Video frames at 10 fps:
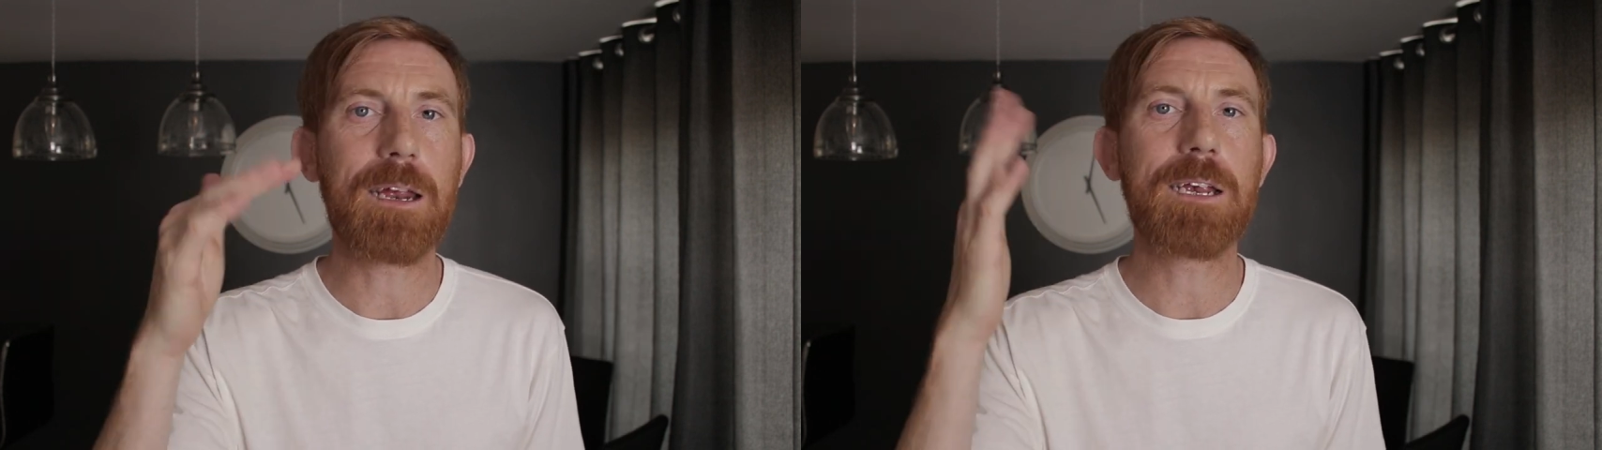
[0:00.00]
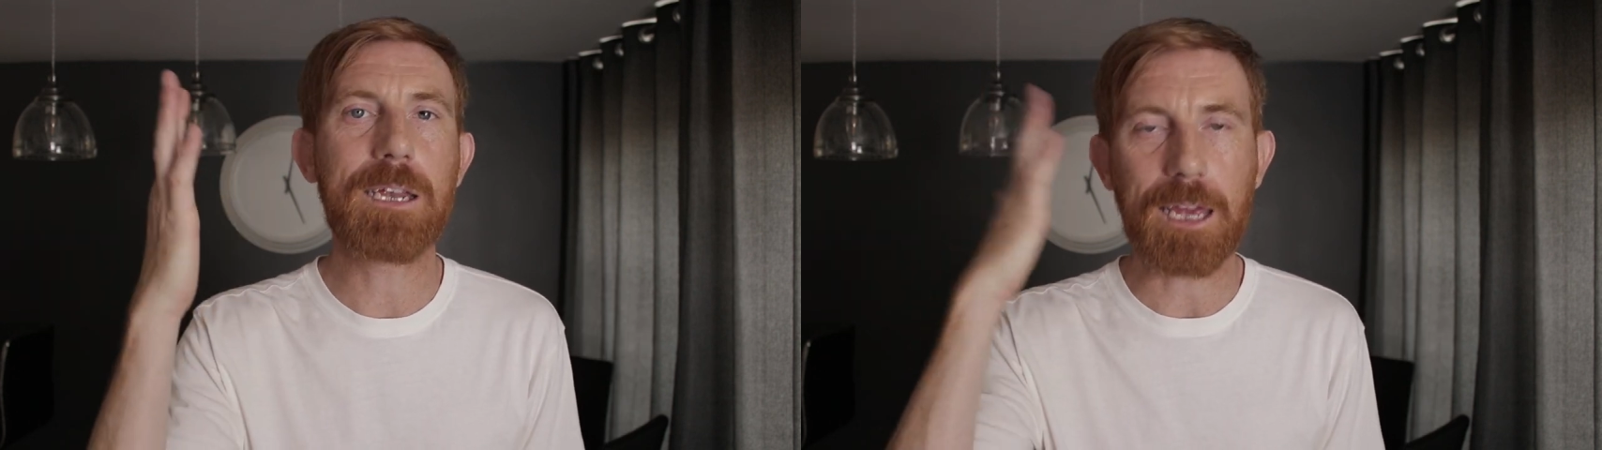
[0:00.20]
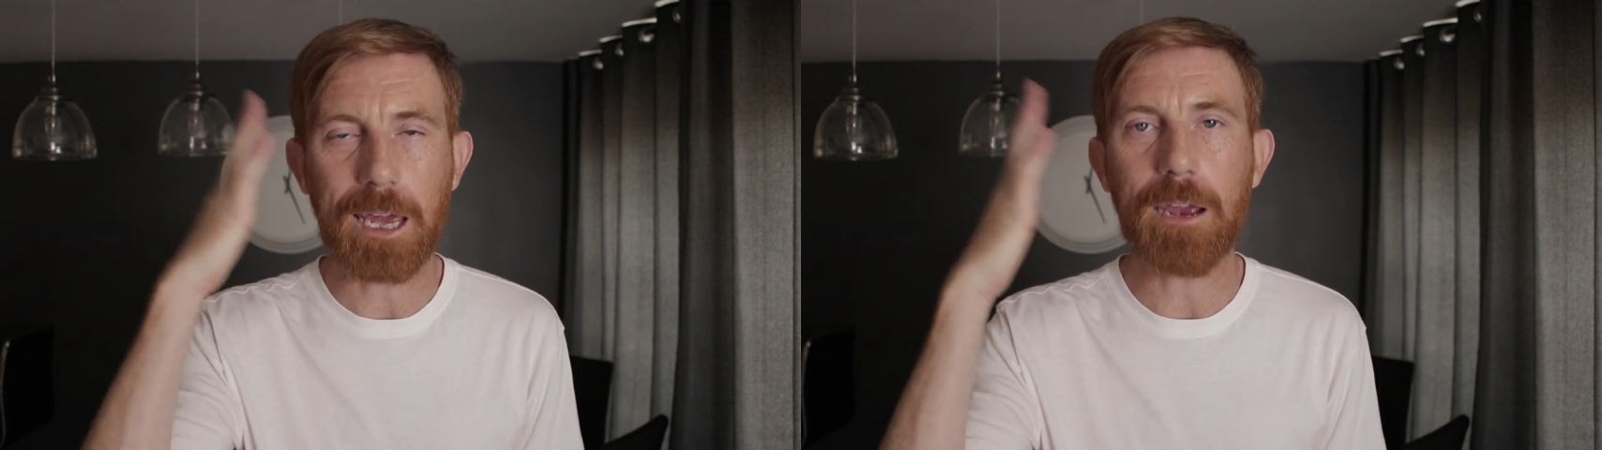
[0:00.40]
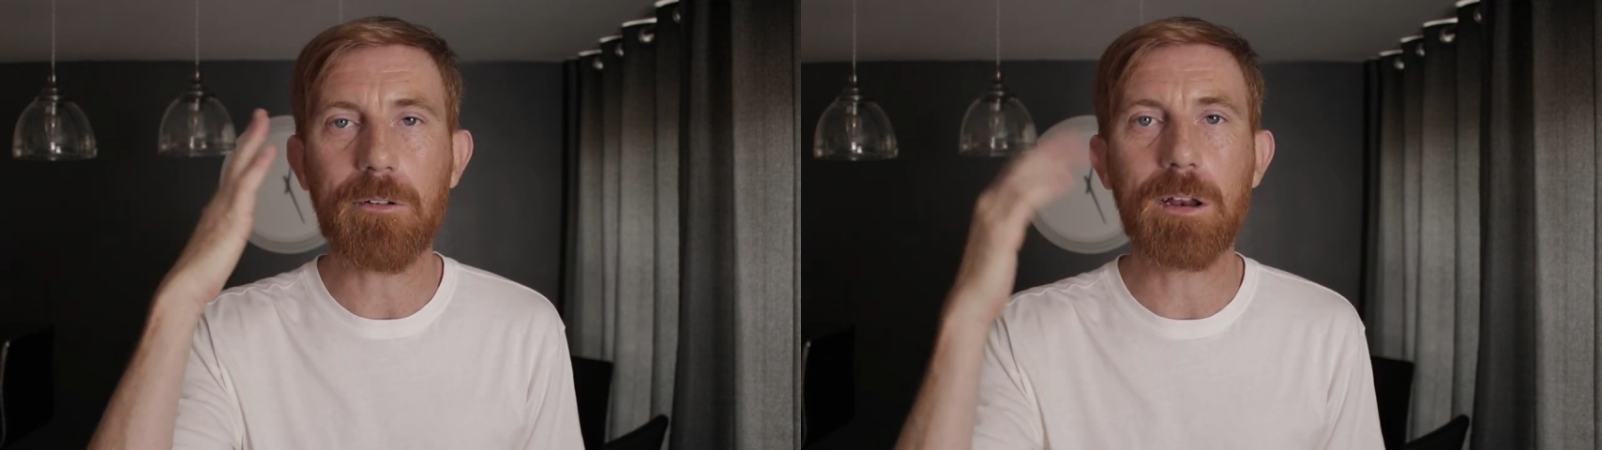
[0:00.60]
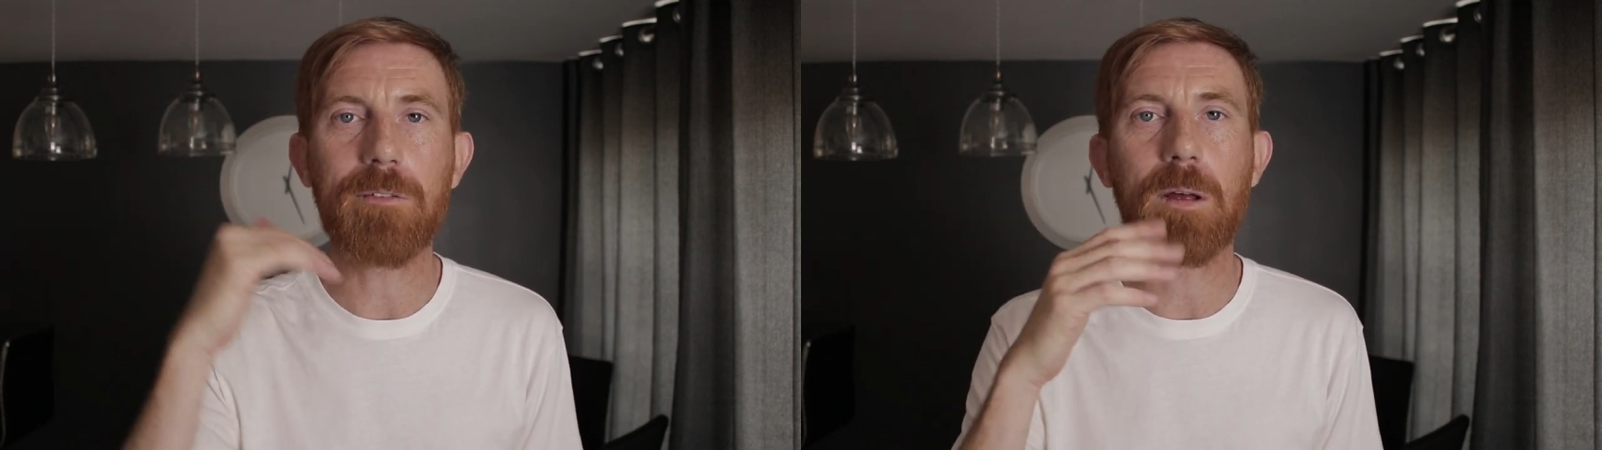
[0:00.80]
It's the
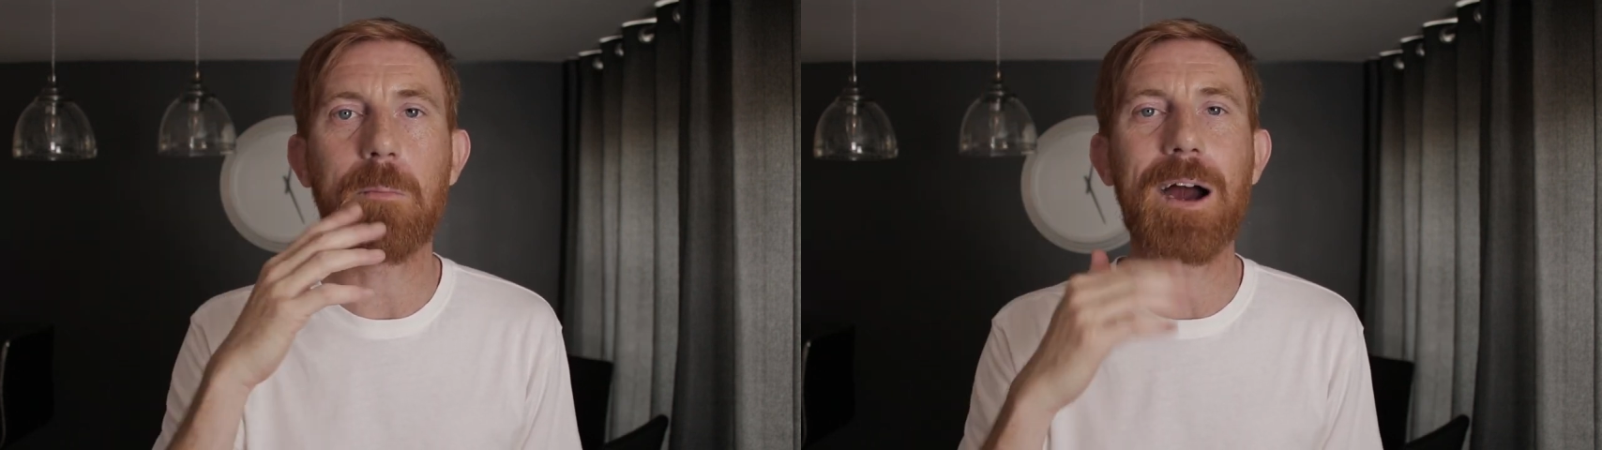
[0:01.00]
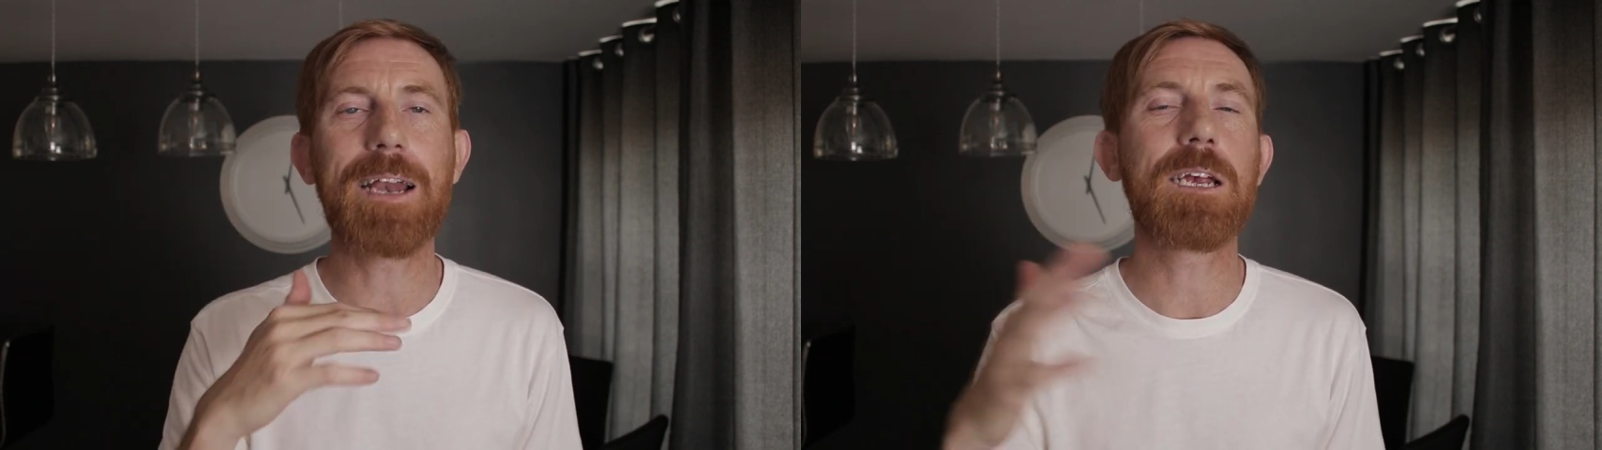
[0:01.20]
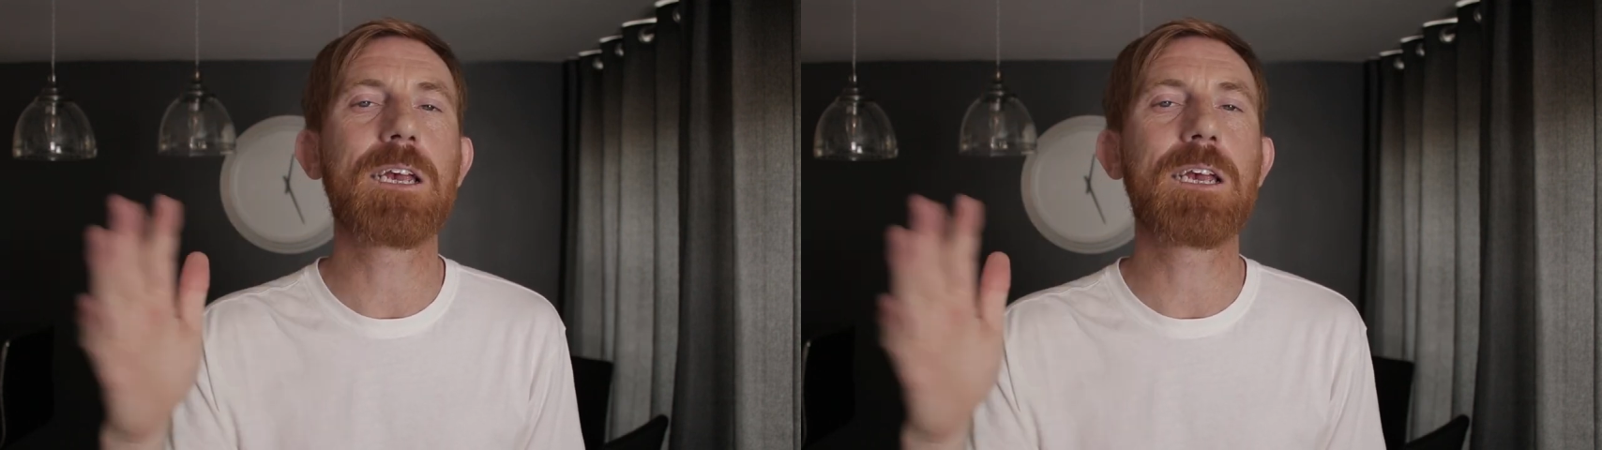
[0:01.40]
gearing of the mind.